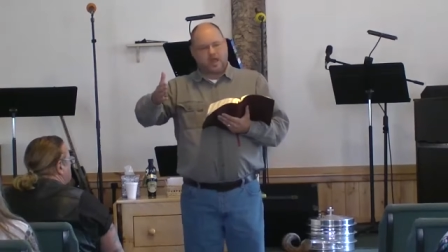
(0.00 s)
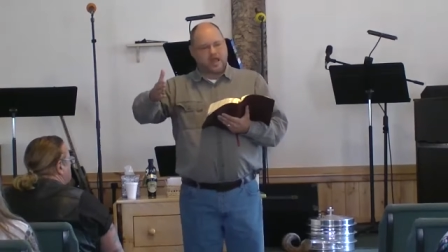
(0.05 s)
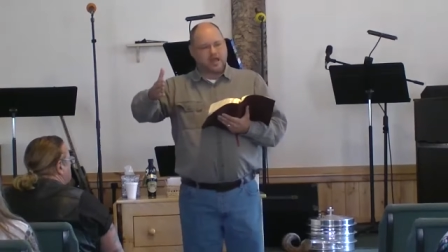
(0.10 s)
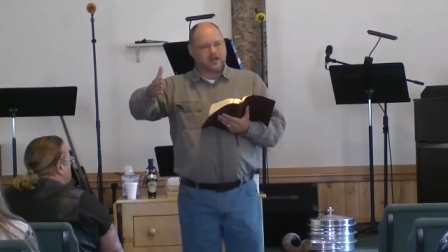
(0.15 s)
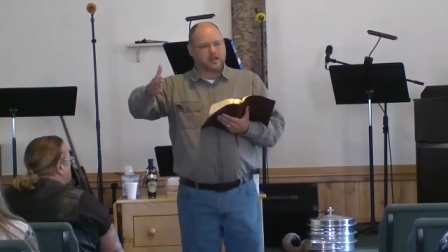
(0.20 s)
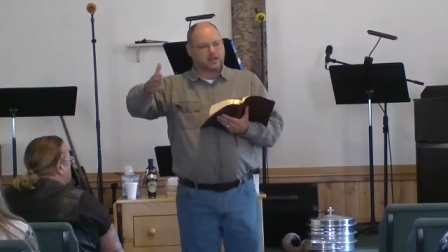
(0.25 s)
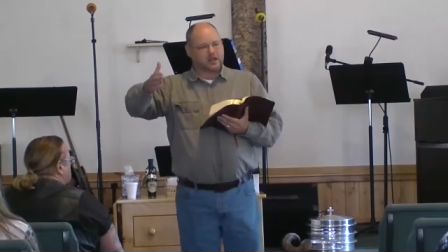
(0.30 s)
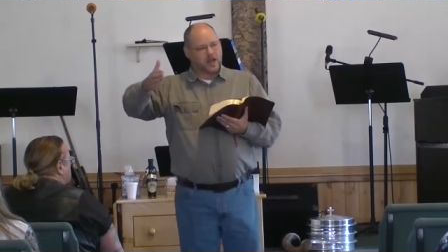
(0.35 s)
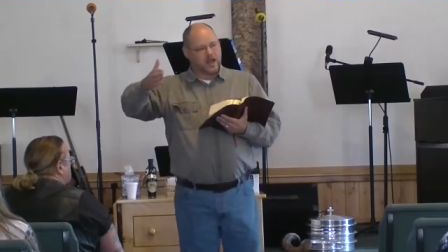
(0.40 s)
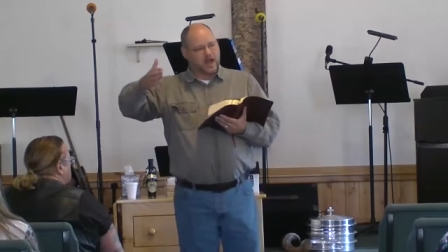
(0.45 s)

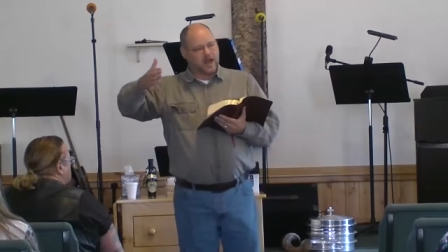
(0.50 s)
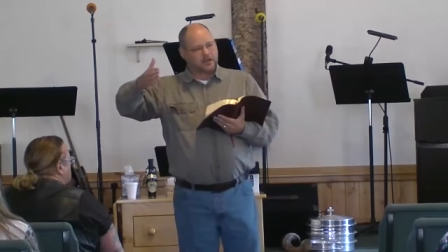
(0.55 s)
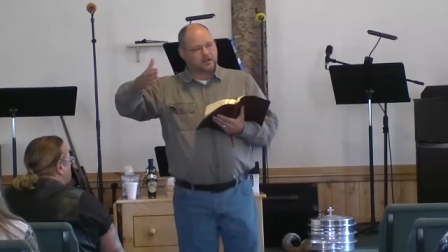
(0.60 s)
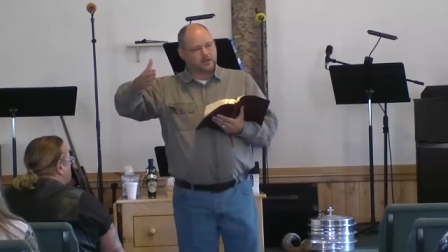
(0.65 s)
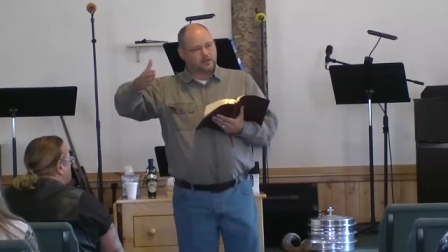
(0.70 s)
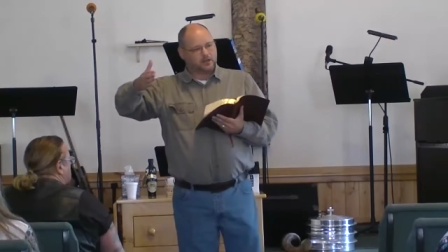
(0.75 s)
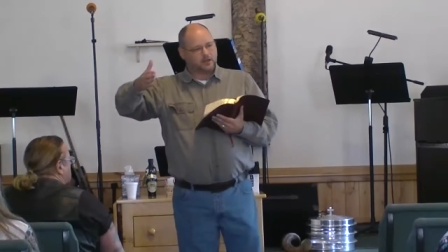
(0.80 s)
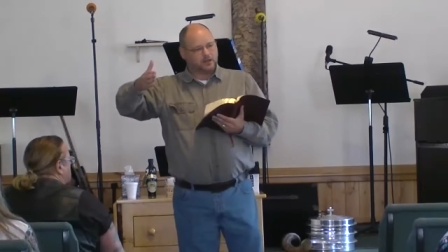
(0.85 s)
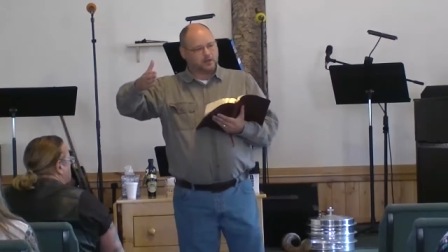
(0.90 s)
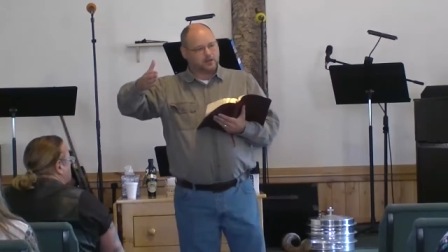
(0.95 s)
and
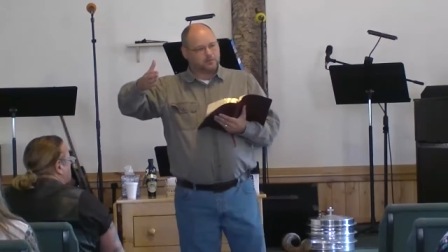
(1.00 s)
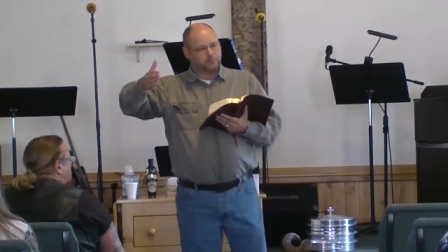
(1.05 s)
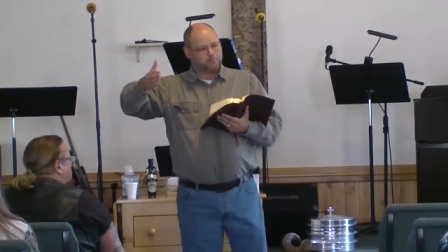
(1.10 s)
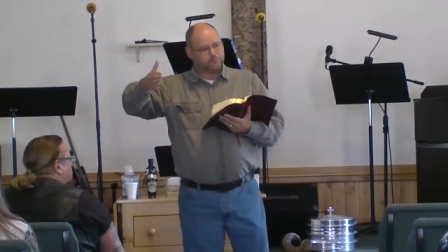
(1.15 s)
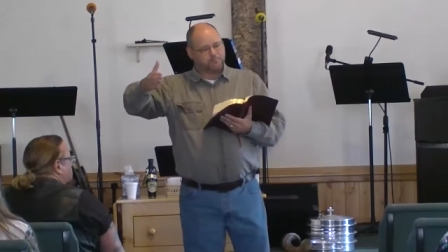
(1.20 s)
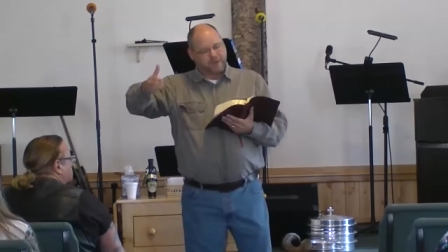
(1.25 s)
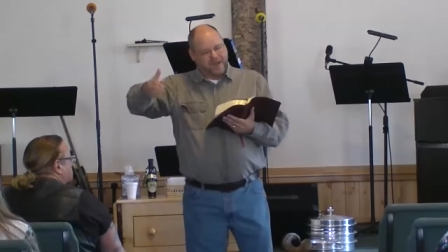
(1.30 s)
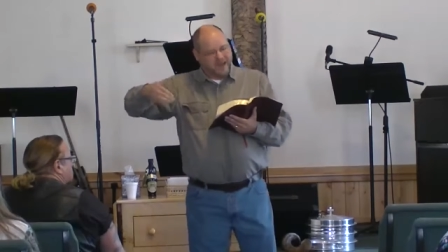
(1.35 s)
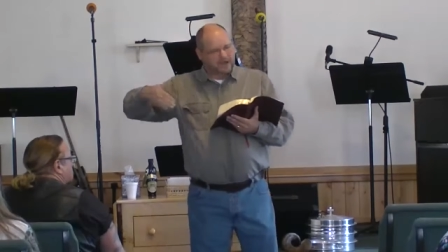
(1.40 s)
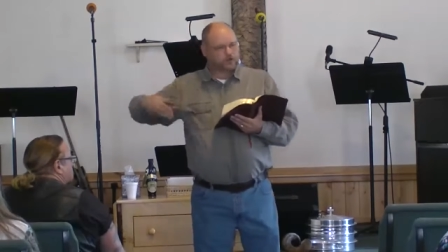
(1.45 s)
not
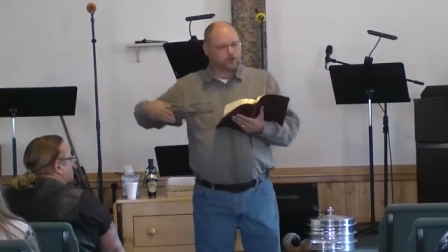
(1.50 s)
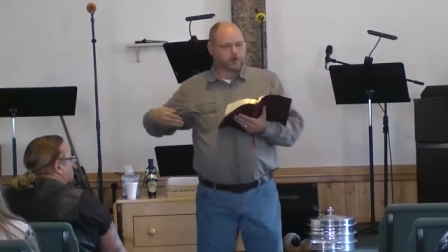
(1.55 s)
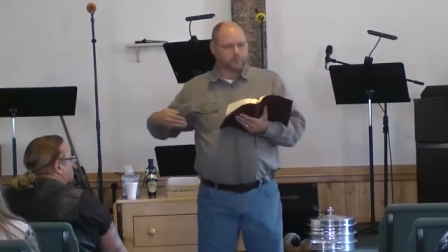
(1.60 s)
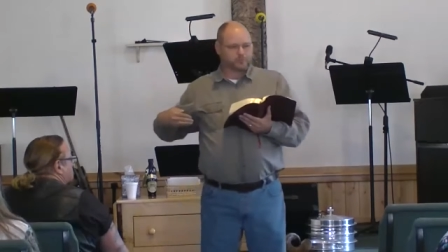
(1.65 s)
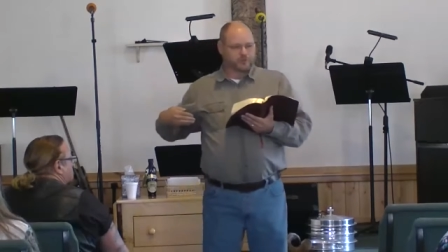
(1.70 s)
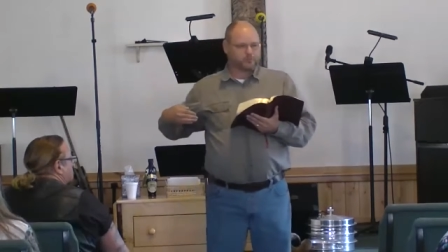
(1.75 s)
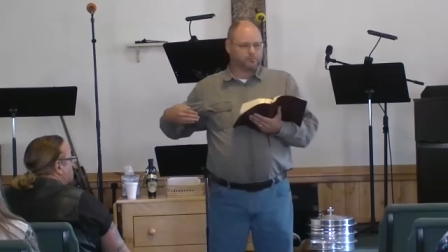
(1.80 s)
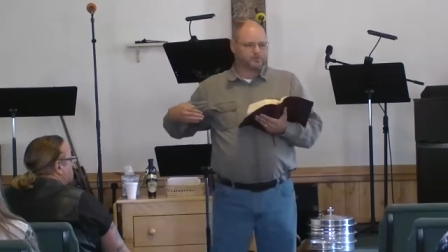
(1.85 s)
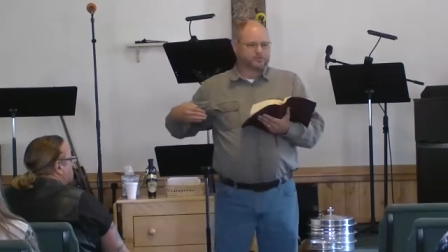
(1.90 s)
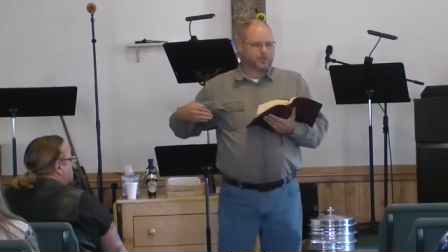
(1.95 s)

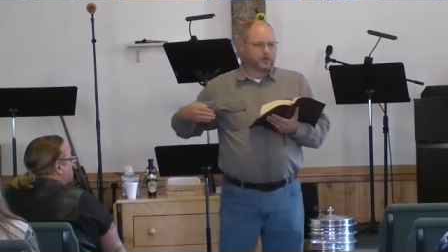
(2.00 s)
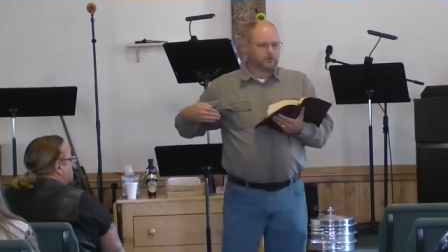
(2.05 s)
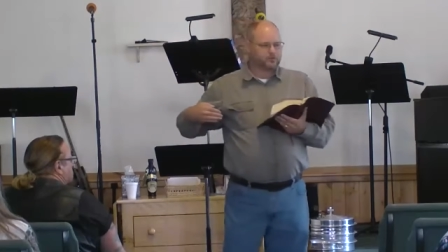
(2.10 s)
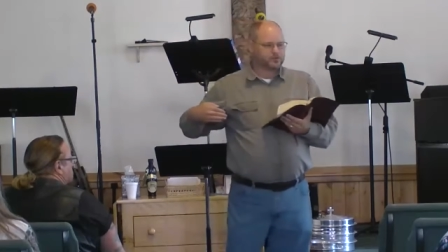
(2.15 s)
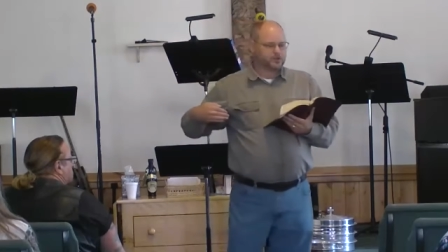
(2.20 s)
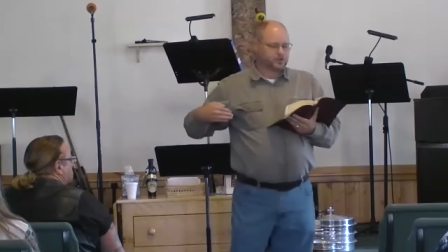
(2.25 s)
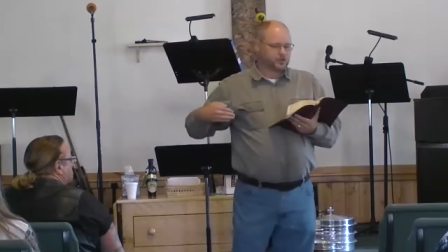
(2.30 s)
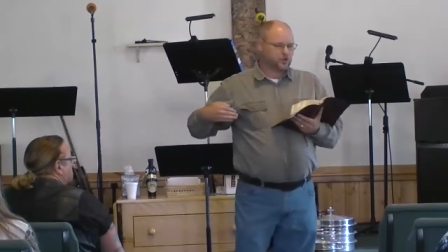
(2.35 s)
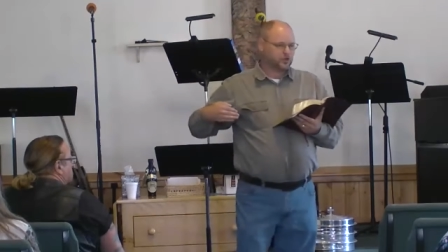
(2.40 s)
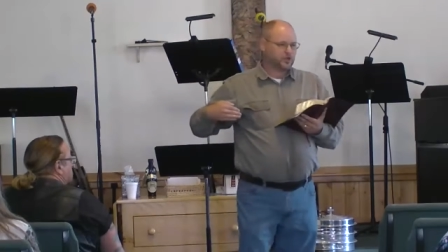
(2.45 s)
bankrupt
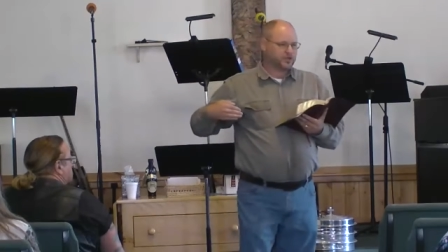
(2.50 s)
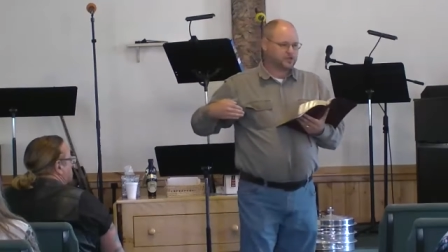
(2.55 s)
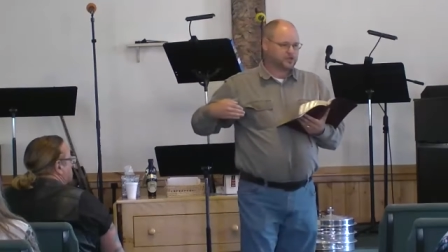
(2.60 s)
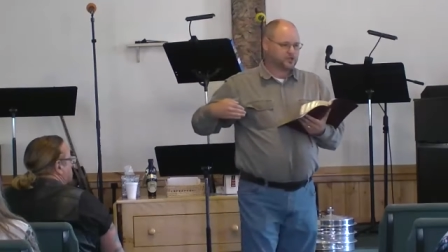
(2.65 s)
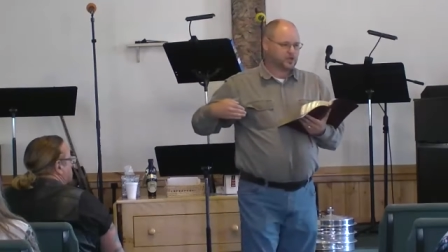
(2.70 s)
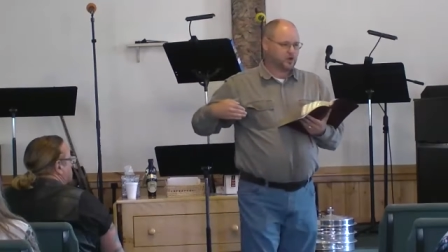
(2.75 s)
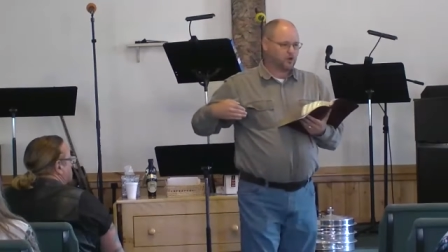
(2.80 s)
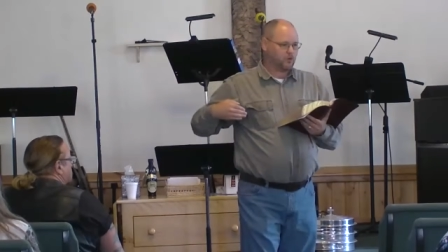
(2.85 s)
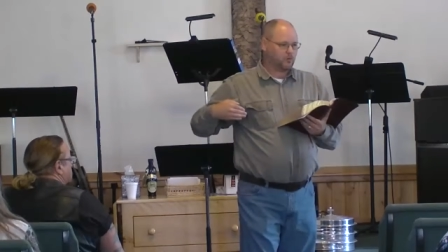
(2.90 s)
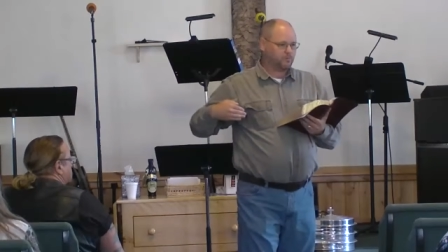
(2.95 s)
themselves in doing
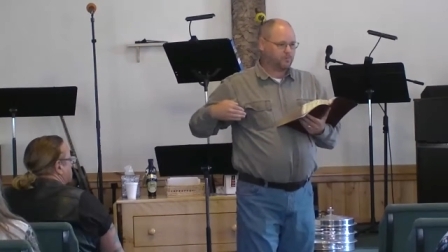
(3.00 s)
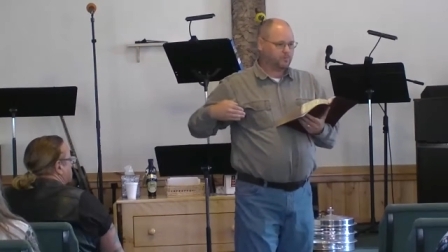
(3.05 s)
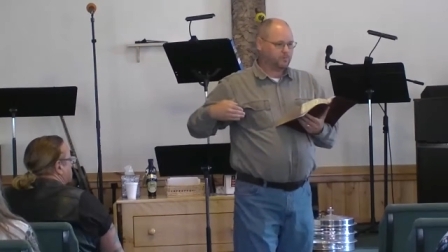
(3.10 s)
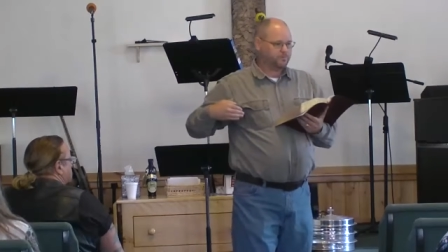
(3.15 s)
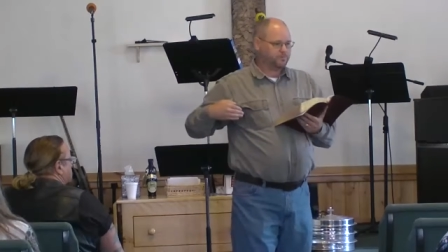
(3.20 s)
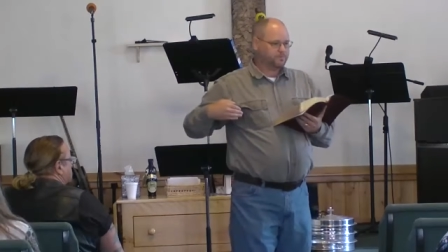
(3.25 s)
so.